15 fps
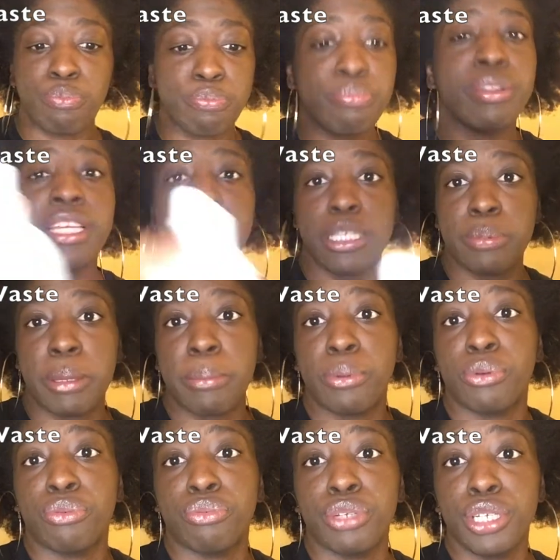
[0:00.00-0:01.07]
Please,
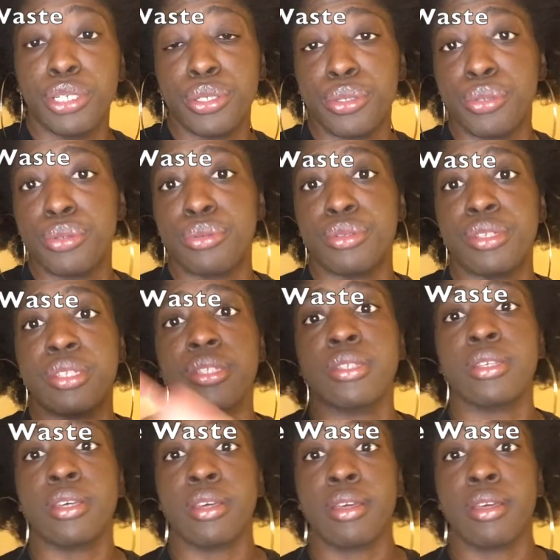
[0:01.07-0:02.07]
people, reuse.